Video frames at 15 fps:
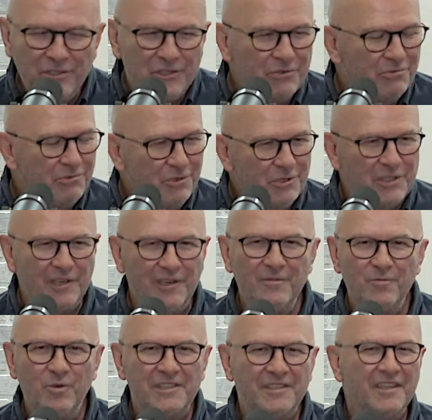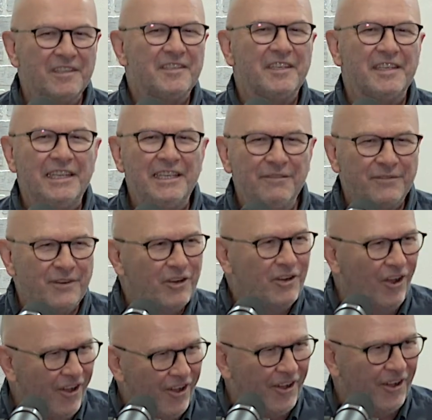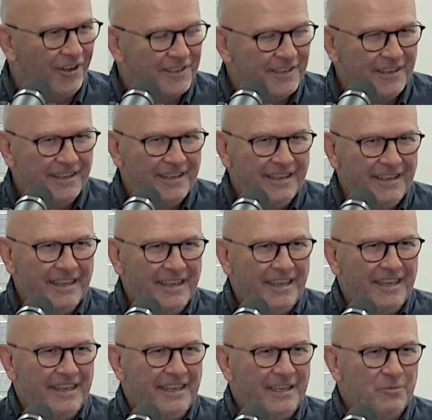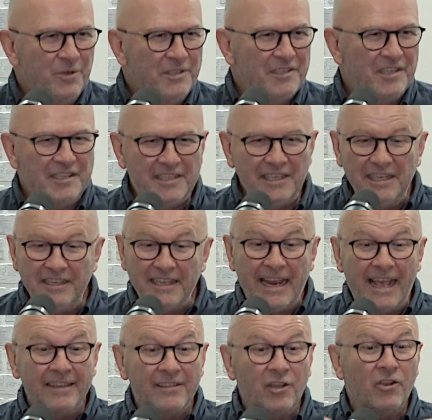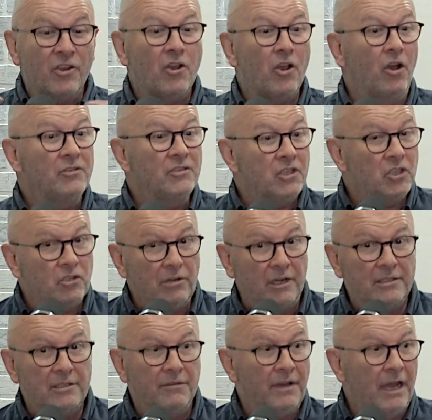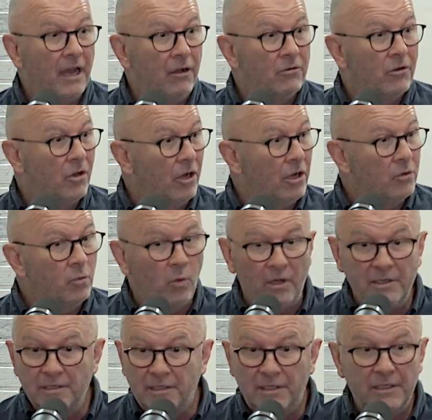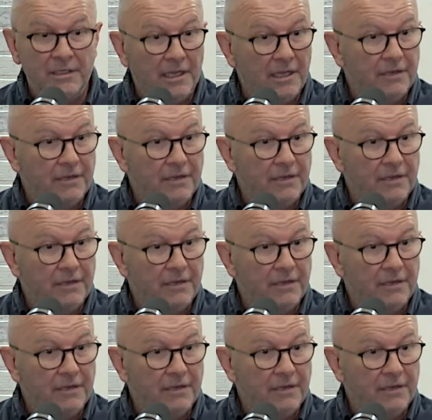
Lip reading: Jerusalem was the city of God. It was the city that had the construct of how God wanted